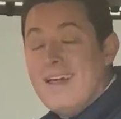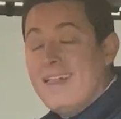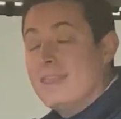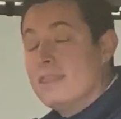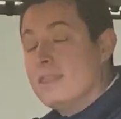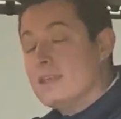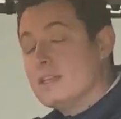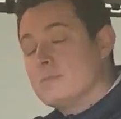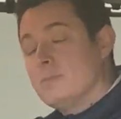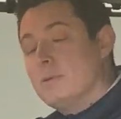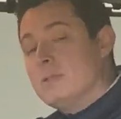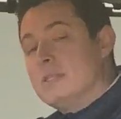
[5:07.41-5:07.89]

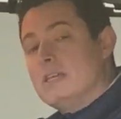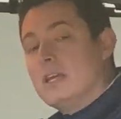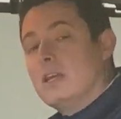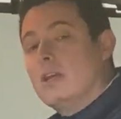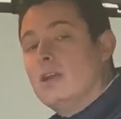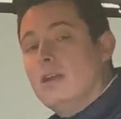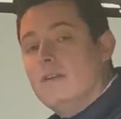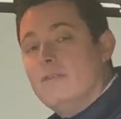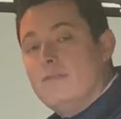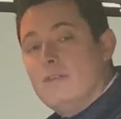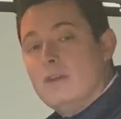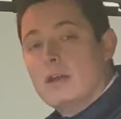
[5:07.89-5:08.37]
This
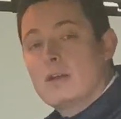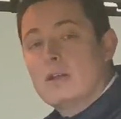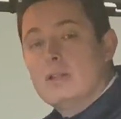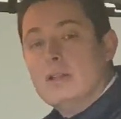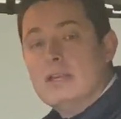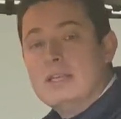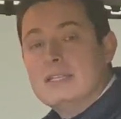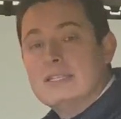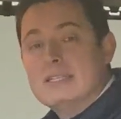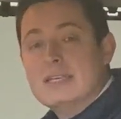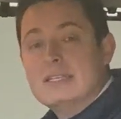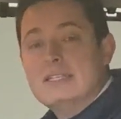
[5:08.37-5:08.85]
particular vehicle
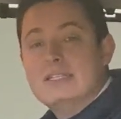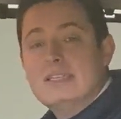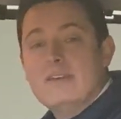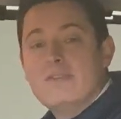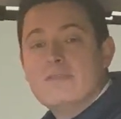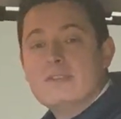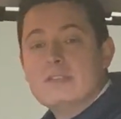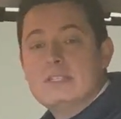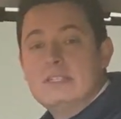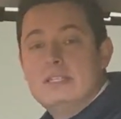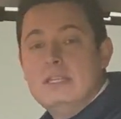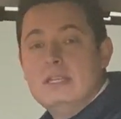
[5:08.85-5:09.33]
is a
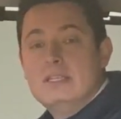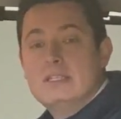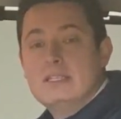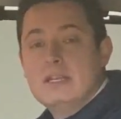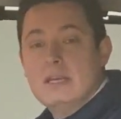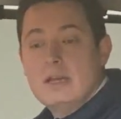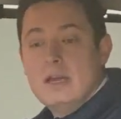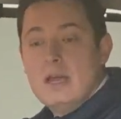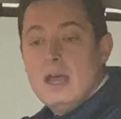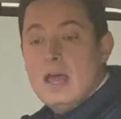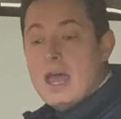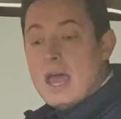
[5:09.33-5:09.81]

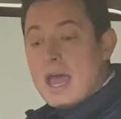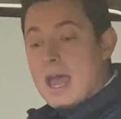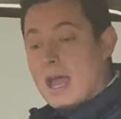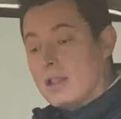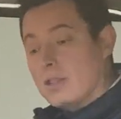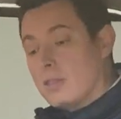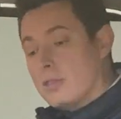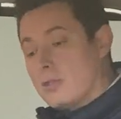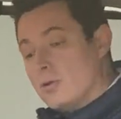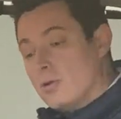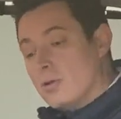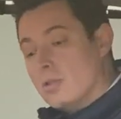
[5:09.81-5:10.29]
7-seater,
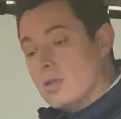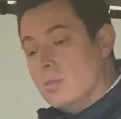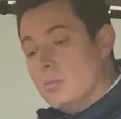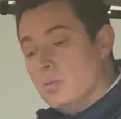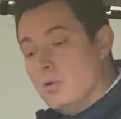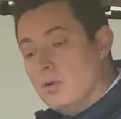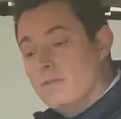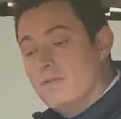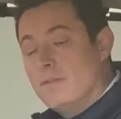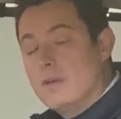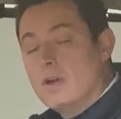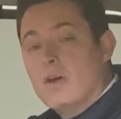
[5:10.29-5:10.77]
and through the
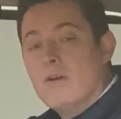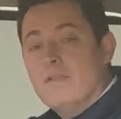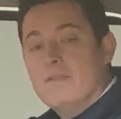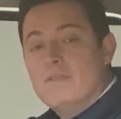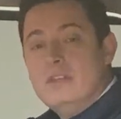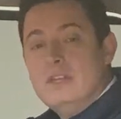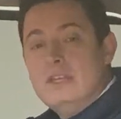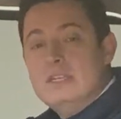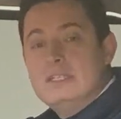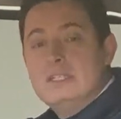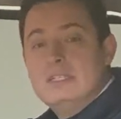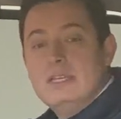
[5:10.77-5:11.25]
moving of
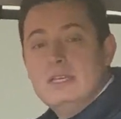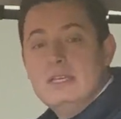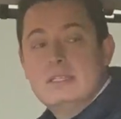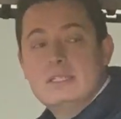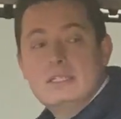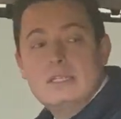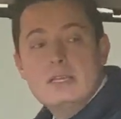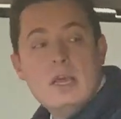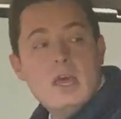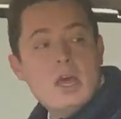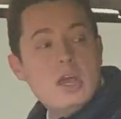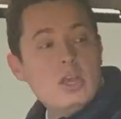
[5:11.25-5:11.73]
these
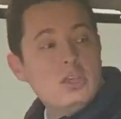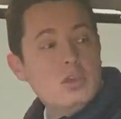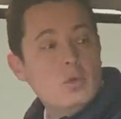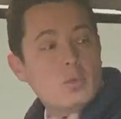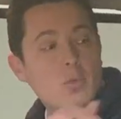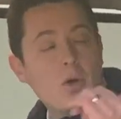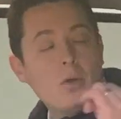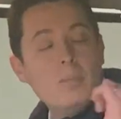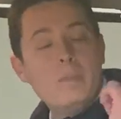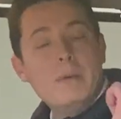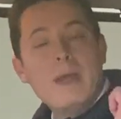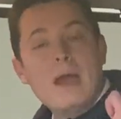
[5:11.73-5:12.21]
seats, you
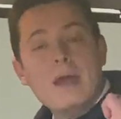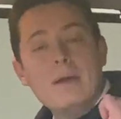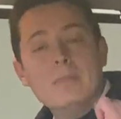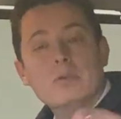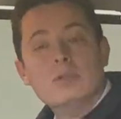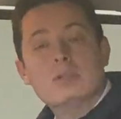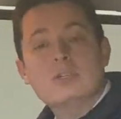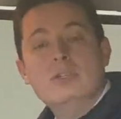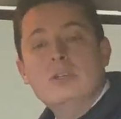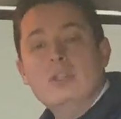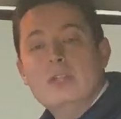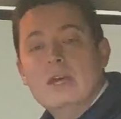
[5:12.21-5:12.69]
will be able
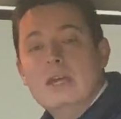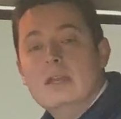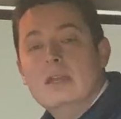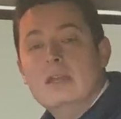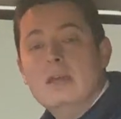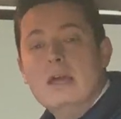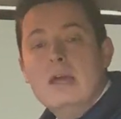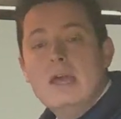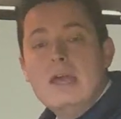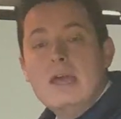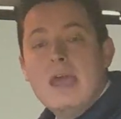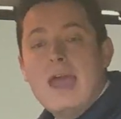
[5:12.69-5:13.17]
to then
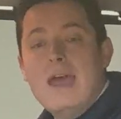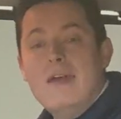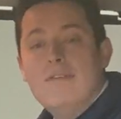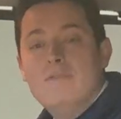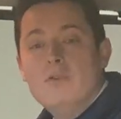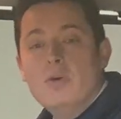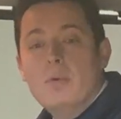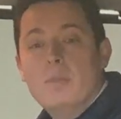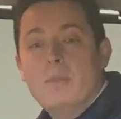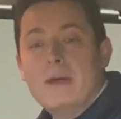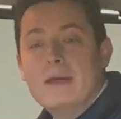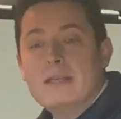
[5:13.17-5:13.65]
have
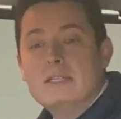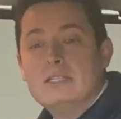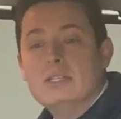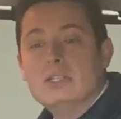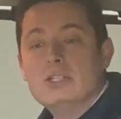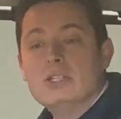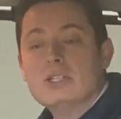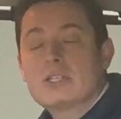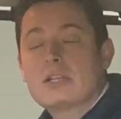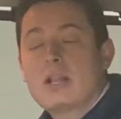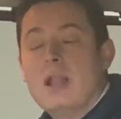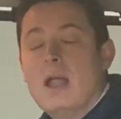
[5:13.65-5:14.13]
your
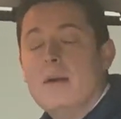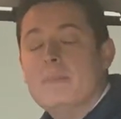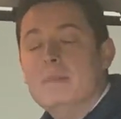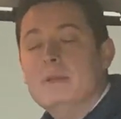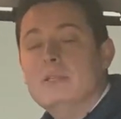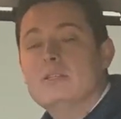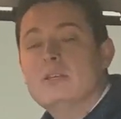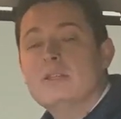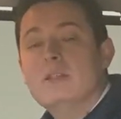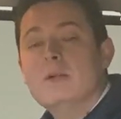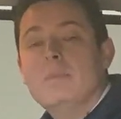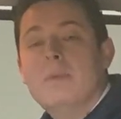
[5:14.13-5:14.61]
passengers climb
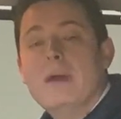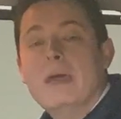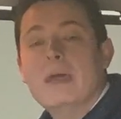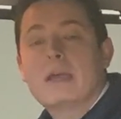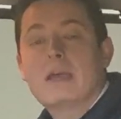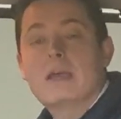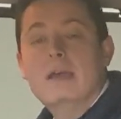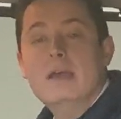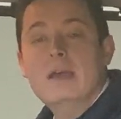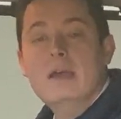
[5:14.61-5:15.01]
into the back